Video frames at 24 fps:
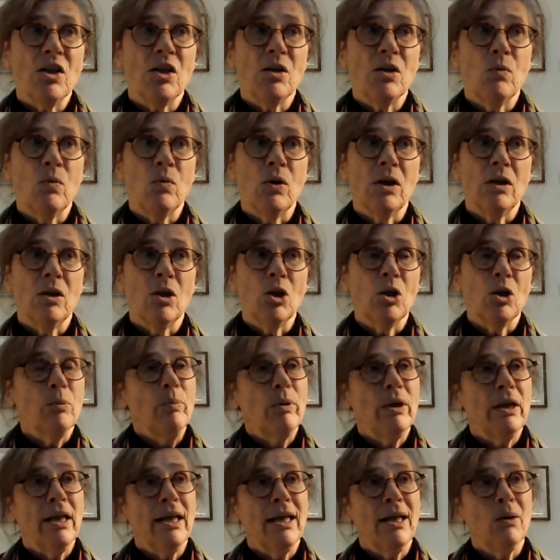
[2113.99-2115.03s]
to work on a
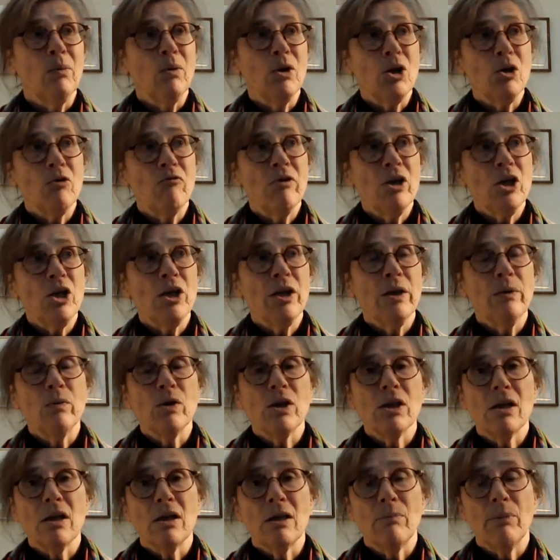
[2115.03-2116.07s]
play which originally
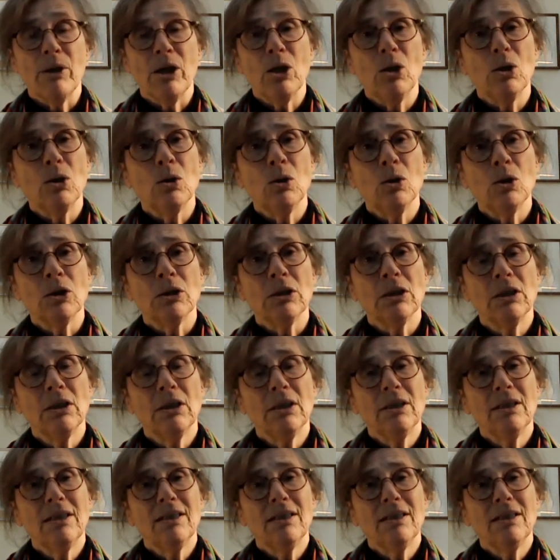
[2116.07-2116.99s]
was going to be called